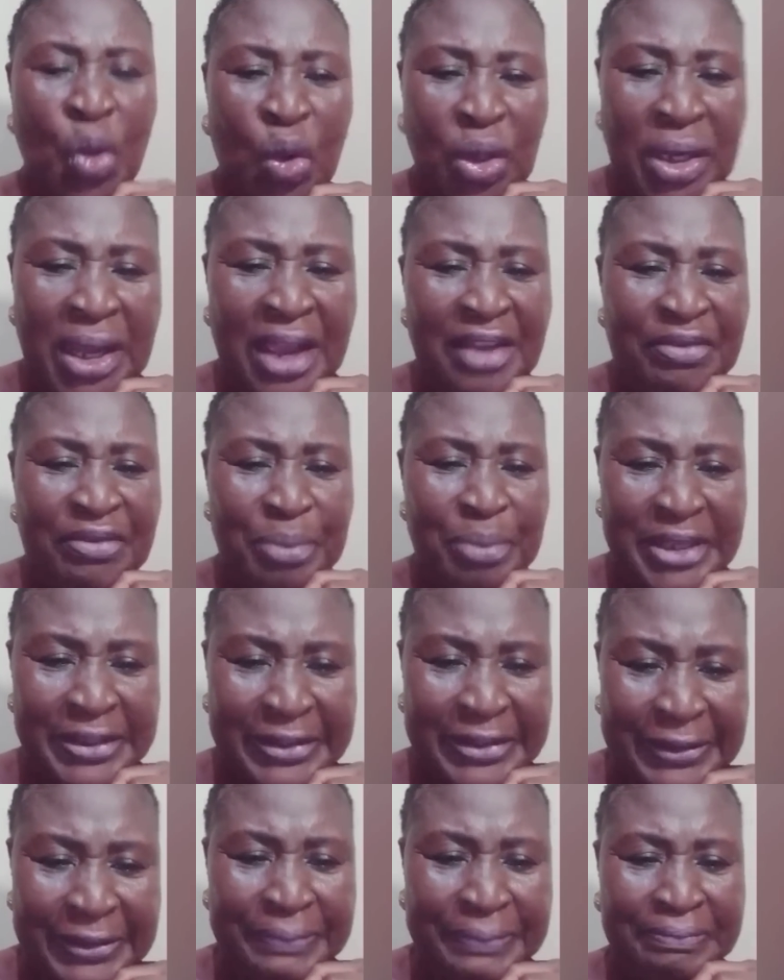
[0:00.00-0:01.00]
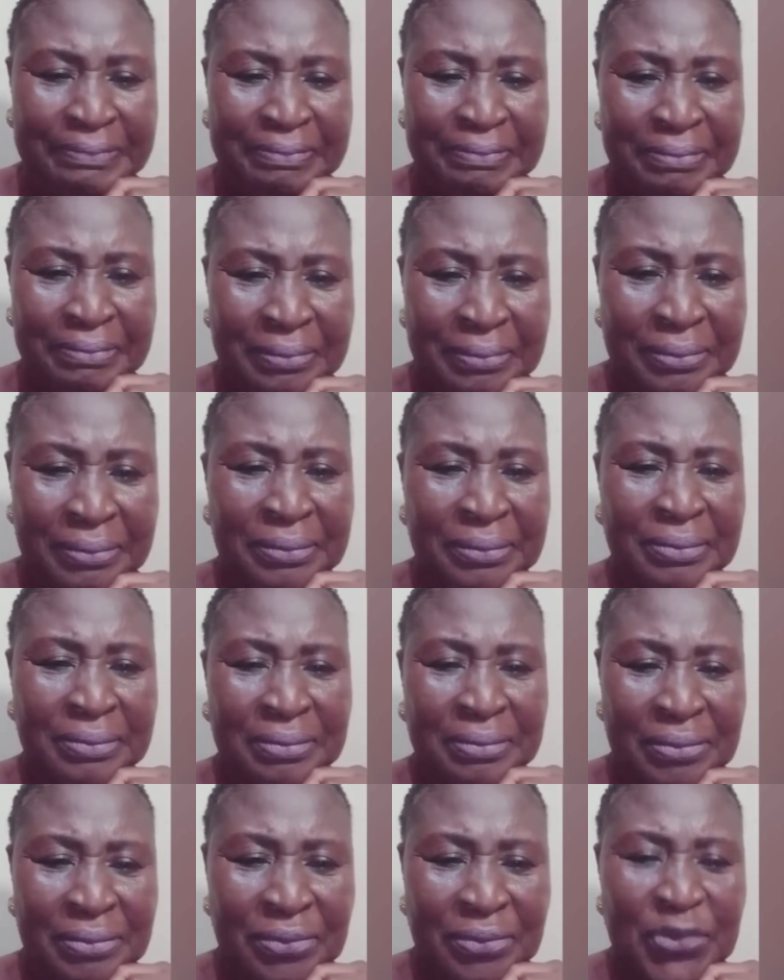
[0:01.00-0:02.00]
God Have Mercy.
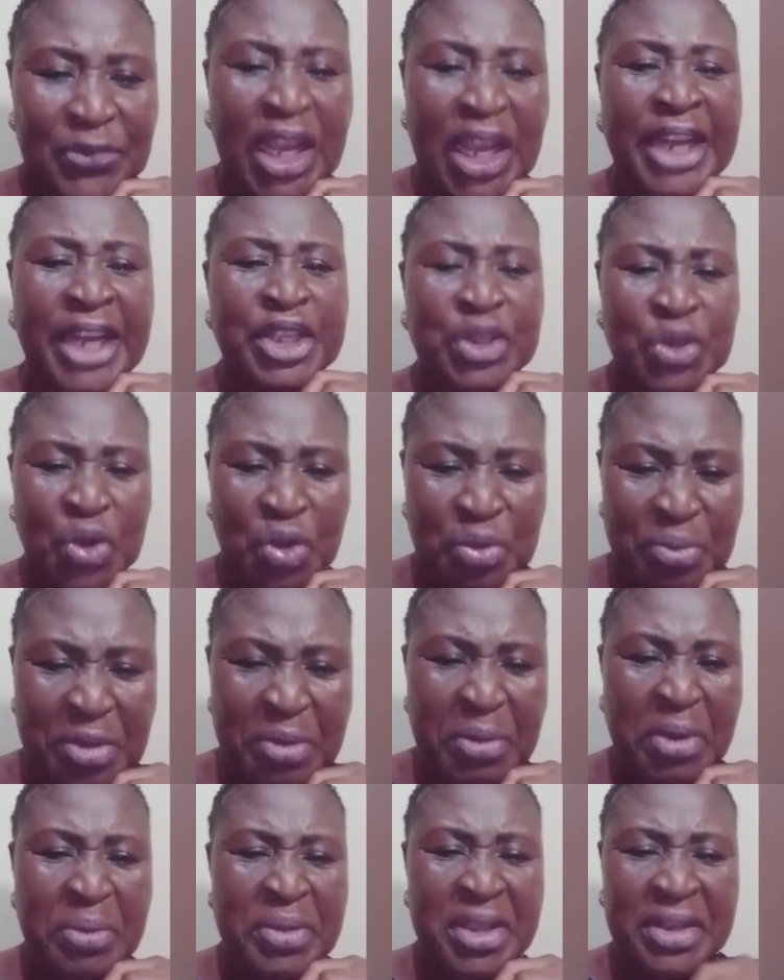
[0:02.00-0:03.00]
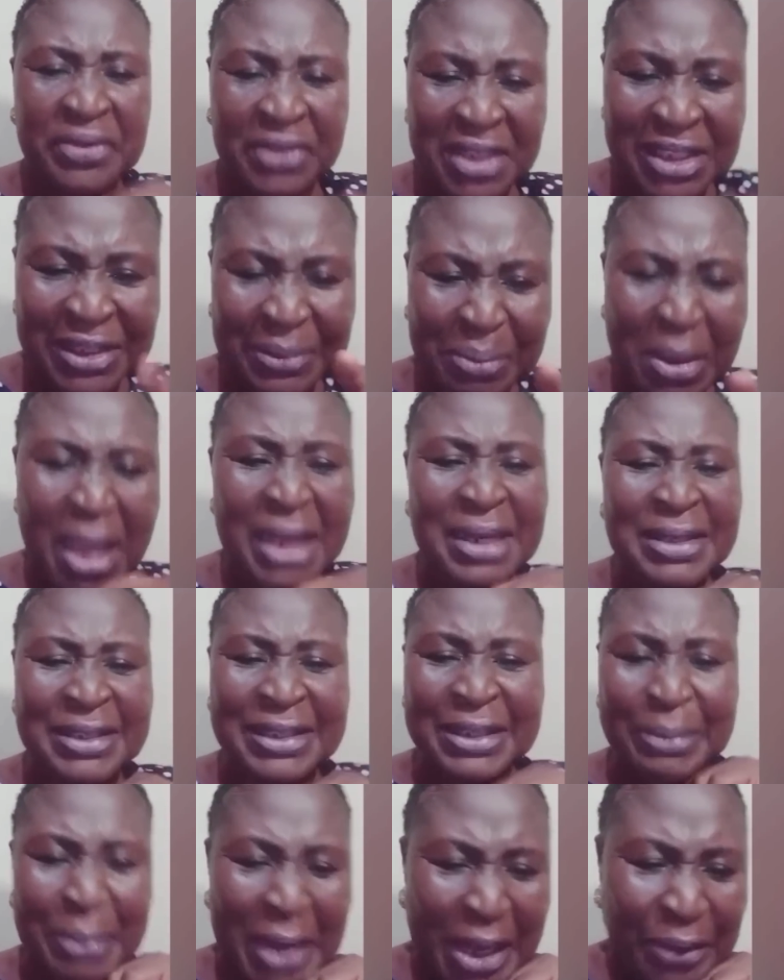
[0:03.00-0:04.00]
And he told me, Mommy, if this man
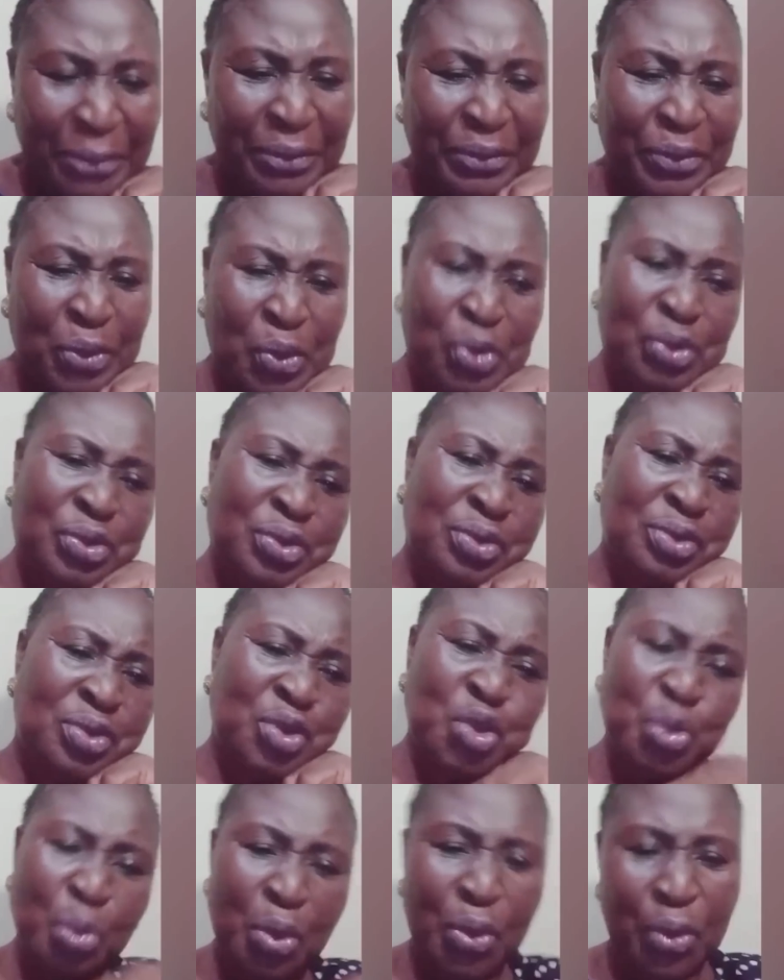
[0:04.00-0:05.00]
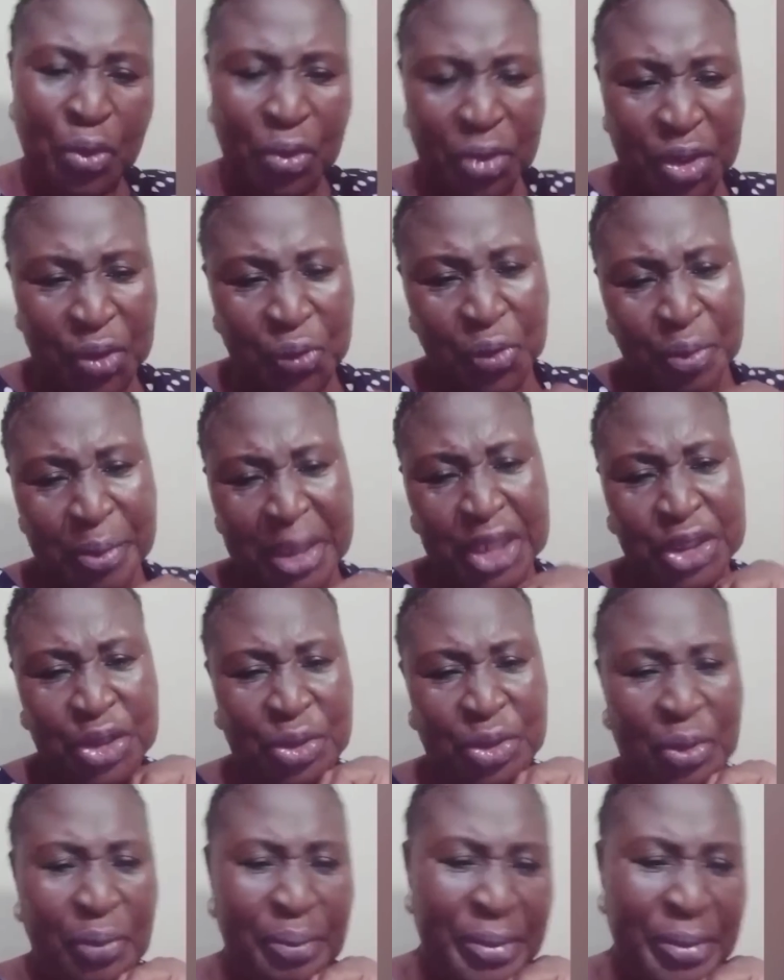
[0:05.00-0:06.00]
is a man of God, tomorrow you will
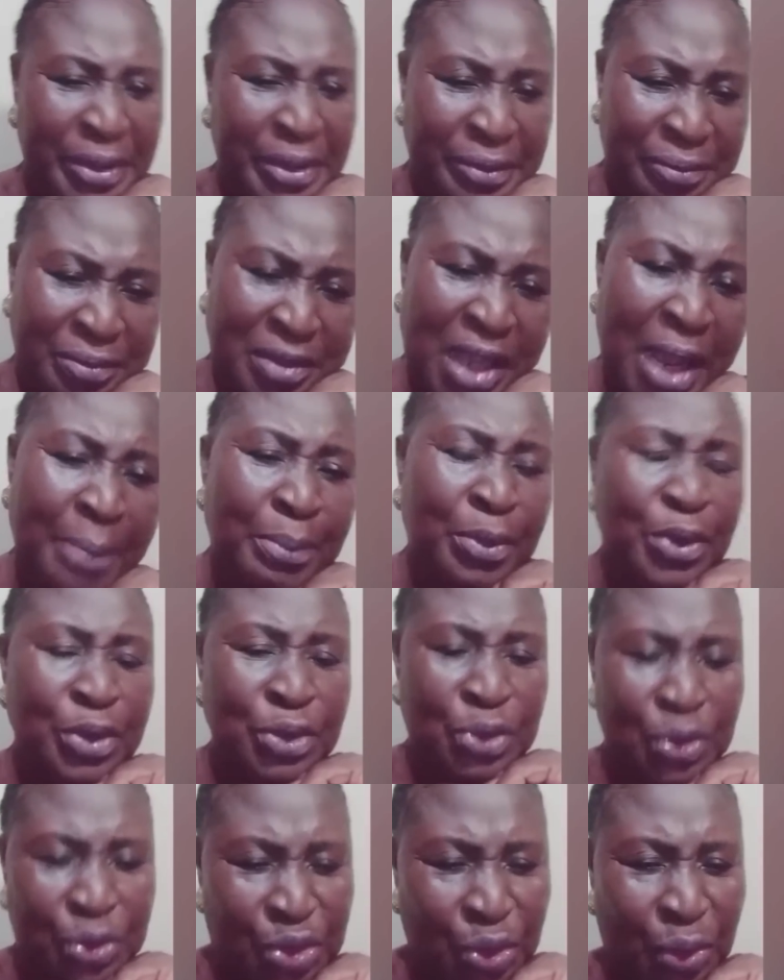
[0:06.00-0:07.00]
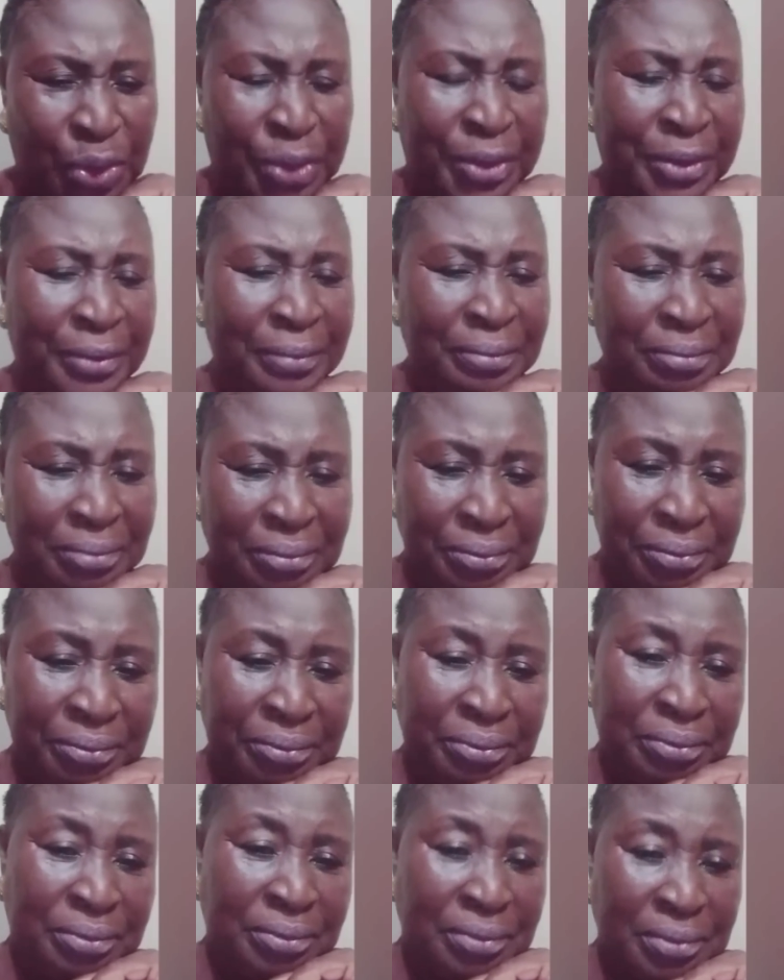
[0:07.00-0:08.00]
mention me. I'm going to join you.
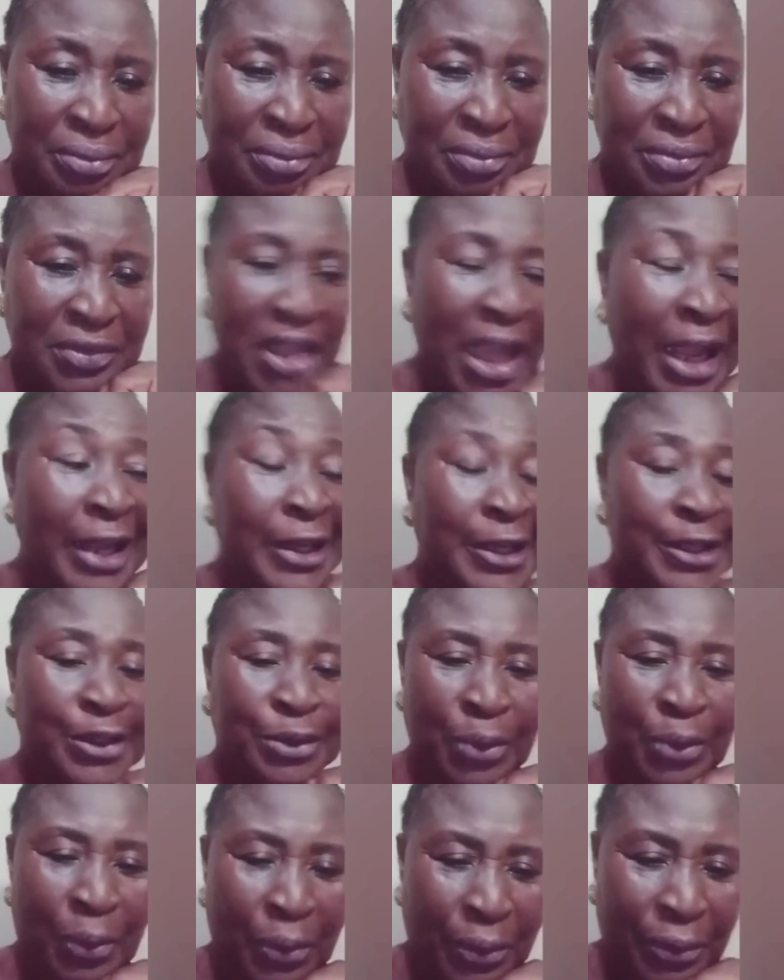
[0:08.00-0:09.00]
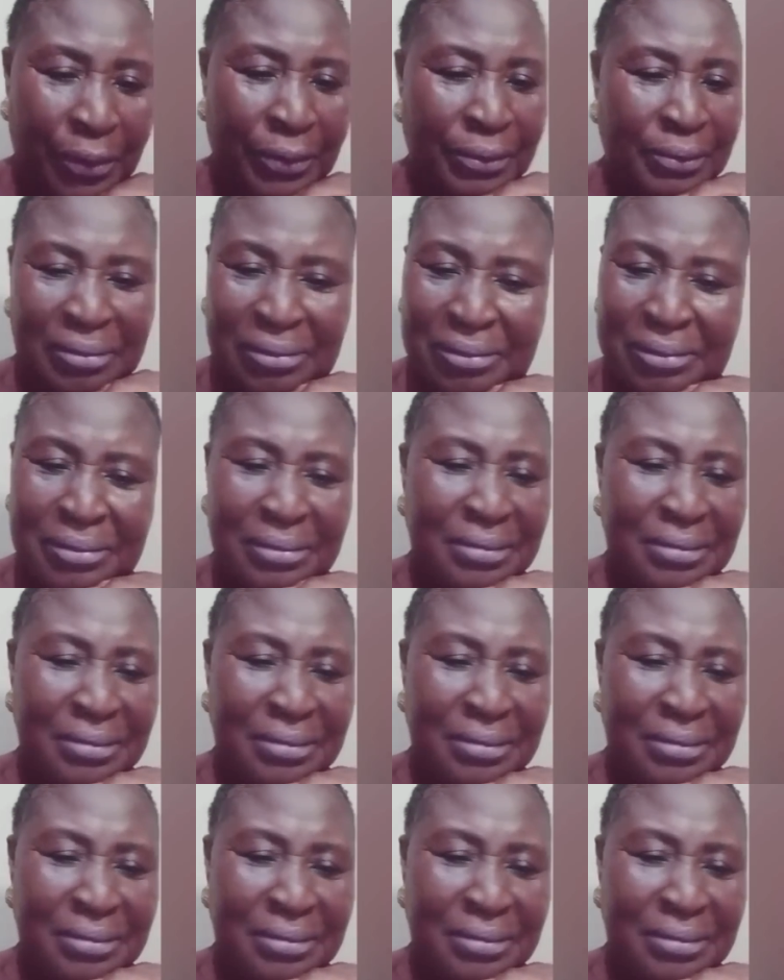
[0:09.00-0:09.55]
I didn't talk.